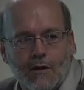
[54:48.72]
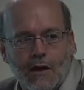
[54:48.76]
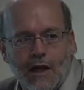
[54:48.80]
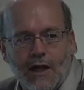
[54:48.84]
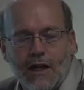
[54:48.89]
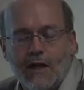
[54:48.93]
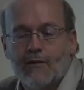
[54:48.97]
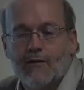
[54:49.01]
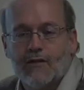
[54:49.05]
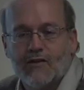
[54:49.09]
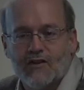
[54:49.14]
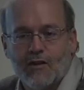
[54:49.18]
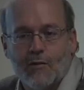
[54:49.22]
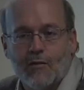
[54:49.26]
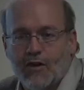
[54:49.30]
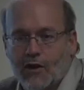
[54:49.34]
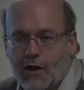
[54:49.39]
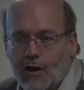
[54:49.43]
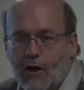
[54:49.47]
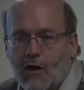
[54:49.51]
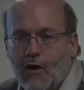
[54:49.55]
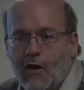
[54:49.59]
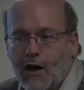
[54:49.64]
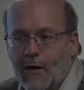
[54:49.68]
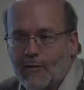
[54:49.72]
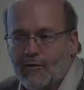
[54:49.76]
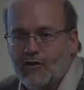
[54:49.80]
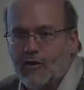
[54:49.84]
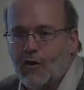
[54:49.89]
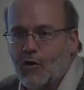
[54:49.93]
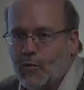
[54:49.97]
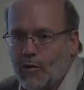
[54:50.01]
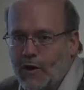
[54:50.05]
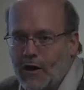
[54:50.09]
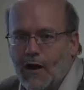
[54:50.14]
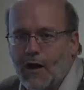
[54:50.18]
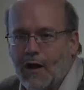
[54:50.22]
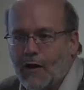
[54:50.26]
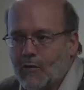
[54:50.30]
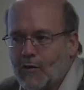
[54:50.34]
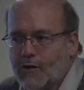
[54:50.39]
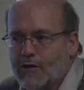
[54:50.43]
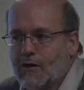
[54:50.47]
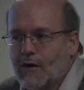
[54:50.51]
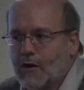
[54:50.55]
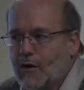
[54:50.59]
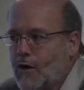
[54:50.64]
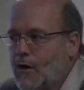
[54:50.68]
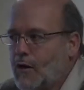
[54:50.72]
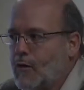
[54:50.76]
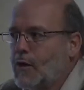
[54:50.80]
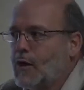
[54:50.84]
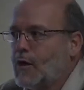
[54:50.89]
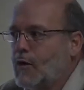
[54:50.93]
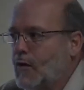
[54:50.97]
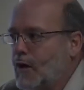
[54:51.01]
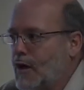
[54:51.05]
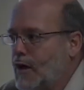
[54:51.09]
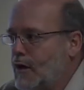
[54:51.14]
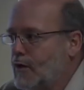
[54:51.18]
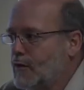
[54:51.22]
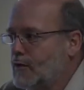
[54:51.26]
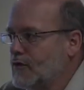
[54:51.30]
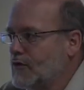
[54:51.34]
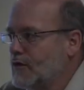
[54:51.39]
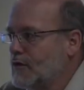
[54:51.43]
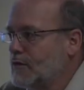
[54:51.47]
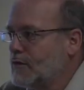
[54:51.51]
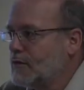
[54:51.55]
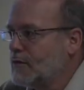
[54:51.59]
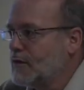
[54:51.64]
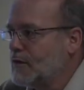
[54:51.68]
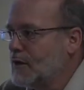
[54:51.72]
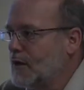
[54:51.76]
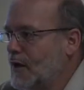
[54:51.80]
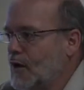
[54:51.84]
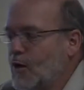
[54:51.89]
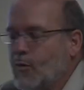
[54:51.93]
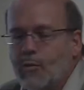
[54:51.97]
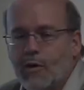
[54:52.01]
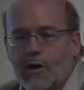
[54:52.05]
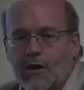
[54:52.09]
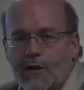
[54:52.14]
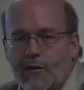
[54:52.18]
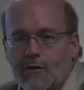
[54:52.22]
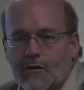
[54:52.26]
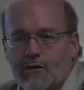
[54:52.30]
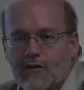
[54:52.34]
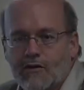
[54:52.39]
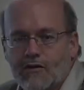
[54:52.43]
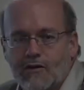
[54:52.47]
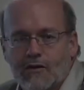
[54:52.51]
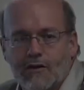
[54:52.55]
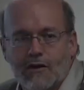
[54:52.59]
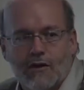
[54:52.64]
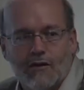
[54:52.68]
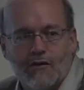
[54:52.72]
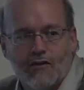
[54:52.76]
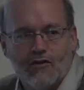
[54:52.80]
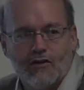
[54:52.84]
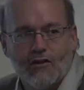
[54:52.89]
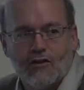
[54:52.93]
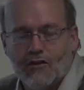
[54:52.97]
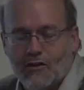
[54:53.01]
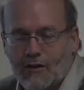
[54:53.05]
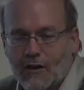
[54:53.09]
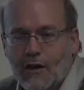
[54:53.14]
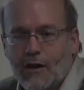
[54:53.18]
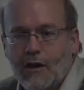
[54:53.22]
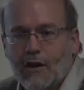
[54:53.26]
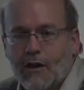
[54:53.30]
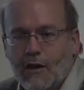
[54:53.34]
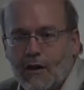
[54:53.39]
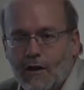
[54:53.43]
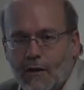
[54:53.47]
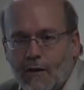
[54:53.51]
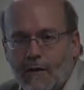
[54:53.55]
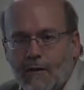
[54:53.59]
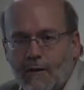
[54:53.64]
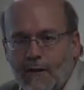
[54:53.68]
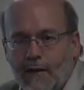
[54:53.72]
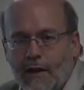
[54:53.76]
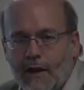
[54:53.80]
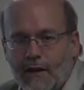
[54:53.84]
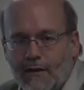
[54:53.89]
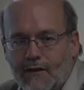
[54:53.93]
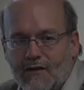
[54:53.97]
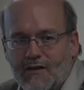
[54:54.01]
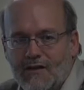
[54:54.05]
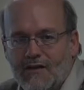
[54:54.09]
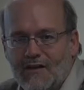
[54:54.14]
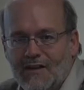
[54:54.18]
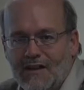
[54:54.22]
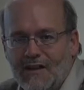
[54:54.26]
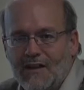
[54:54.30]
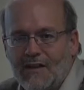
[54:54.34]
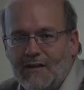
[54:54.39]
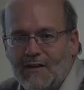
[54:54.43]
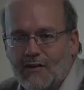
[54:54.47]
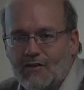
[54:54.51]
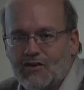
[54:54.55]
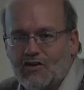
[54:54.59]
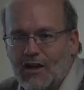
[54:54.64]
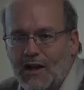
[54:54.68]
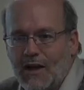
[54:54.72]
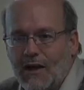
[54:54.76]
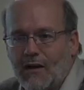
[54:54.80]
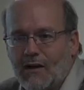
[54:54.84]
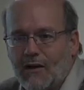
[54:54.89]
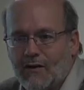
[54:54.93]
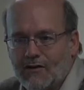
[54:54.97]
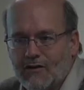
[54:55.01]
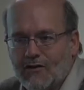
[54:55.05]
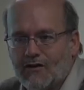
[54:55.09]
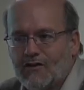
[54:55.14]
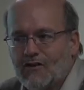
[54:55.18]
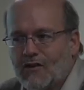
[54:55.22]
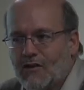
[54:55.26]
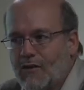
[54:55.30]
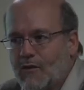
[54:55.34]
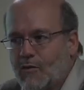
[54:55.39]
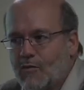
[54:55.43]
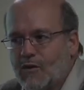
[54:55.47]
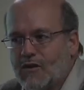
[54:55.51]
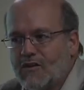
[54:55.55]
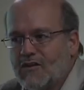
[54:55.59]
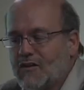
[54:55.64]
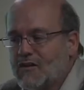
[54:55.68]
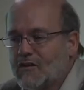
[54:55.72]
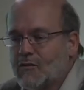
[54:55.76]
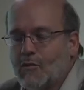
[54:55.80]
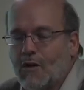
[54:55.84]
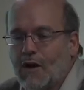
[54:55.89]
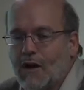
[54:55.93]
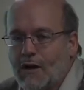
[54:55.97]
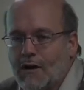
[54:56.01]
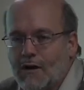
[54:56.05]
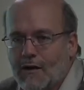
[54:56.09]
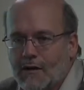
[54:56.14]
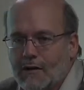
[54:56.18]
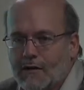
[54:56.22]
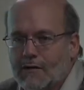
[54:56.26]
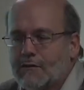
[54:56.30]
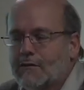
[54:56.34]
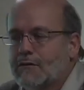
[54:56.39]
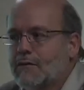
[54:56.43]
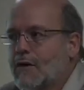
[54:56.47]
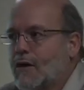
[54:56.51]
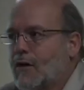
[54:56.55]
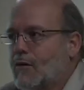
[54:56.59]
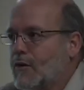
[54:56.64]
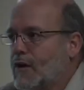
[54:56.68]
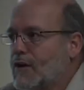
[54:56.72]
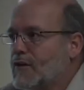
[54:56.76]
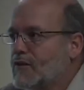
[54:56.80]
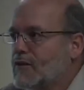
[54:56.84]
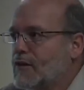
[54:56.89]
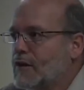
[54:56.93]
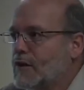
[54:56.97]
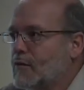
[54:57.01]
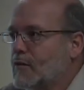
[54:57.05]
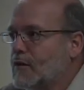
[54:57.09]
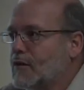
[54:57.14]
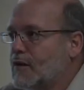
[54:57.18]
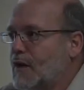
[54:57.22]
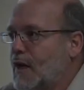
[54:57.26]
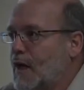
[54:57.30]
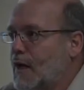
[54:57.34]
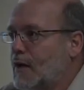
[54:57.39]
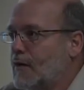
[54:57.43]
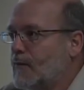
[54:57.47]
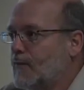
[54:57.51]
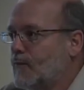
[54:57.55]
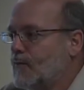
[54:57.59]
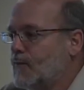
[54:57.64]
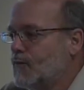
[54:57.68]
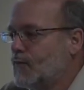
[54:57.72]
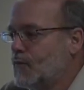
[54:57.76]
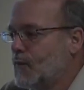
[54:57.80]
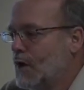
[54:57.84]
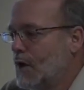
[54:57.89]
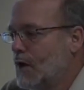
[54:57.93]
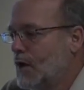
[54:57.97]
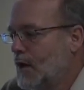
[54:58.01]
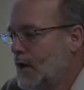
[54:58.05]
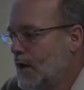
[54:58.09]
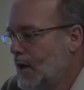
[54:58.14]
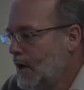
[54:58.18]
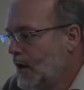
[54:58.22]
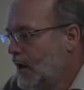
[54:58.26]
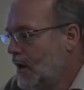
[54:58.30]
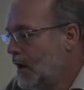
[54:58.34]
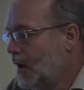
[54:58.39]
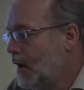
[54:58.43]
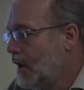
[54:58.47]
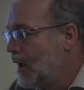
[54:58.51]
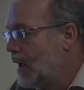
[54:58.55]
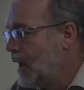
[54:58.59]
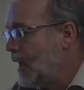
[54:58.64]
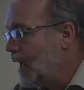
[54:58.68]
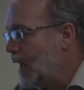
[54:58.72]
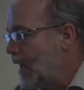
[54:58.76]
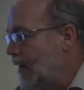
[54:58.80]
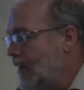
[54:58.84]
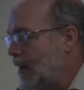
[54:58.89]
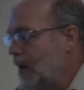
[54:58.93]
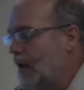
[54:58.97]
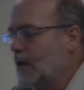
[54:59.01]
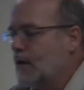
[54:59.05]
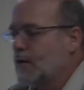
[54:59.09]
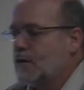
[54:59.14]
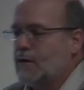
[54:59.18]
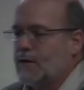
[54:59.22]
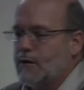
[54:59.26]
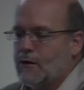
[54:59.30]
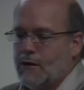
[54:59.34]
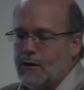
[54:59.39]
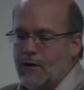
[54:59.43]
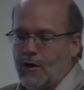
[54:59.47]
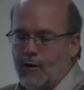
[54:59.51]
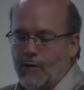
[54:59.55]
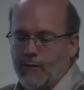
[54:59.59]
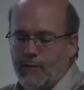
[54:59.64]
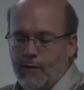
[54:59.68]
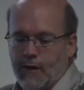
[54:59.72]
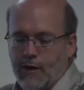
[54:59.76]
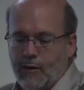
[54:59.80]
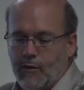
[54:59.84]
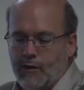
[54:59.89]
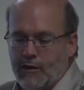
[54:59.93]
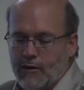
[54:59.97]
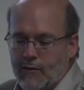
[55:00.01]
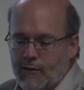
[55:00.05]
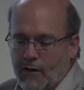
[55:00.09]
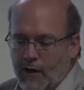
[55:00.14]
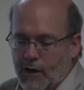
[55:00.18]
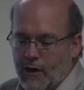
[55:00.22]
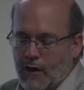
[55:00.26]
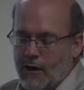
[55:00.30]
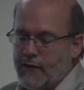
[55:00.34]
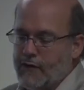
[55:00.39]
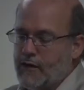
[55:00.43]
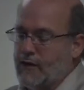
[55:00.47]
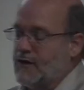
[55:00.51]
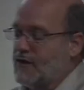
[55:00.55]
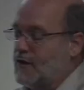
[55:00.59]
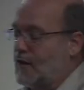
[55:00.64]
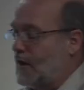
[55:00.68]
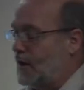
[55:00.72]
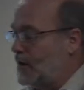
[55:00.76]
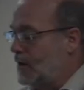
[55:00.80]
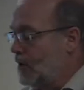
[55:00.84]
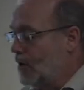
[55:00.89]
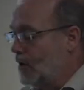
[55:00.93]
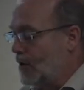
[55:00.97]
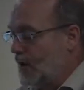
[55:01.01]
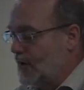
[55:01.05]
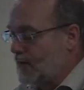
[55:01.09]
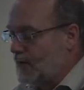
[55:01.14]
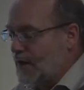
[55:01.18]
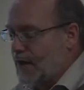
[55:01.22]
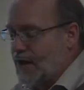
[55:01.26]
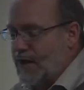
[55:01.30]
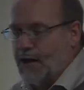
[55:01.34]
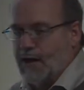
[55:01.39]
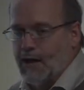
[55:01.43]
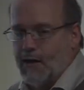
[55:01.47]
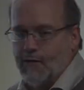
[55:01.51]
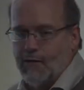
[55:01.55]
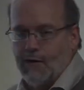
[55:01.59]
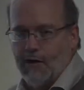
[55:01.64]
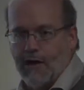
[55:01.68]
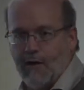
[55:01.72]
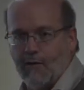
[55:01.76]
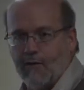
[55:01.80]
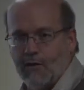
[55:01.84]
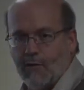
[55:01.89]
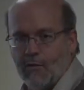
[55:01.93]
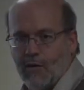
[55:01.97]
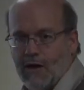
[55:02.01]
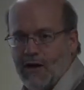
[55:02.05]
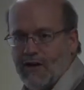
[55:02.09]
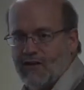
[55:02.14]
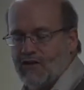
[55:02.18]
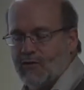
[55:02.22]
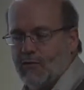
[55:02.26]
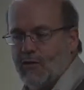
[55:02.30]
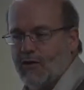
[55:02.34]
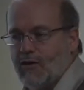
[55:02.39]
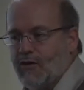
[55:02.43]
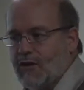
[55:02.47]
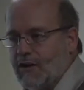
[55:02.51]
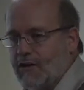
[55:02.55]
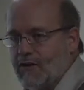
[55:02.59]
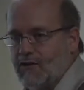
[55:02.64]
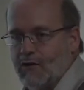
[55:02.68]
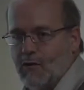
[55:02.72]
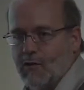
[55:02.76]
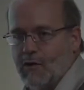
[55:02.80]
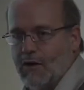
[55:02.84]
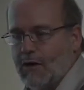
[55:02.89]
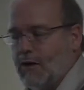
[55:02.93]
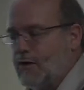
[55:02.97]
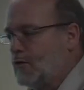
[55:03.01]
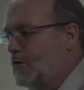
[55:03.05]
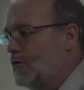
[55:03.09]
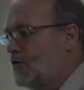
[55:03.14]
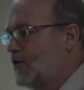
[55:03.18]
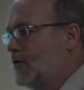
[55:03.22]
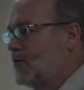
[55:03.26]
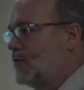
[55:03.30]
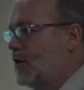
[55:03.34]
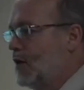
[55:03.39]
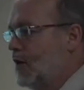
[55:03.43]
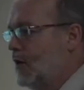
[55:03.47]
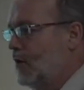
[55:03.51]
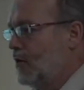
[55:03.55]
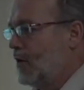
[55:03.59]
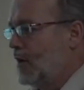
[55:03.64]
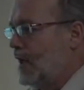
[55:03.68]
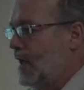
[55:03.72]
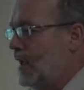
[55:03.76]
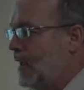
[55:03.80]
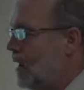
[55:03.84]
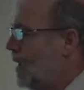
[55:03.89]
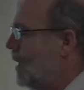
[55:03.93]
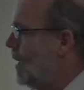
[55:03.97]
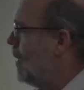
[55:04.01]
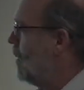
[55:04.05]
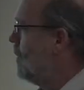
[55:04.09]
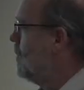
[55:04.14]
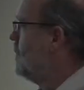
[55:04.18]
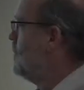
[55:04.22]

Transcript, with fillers: Even some of the co-ops go beyond what the law requires in helping you. It's just they see the challenges to their business model and are wrestling with that. And then hopefully when you've gone all this, and I know I've not covered every possible thing, so we're going to do some Q&A now,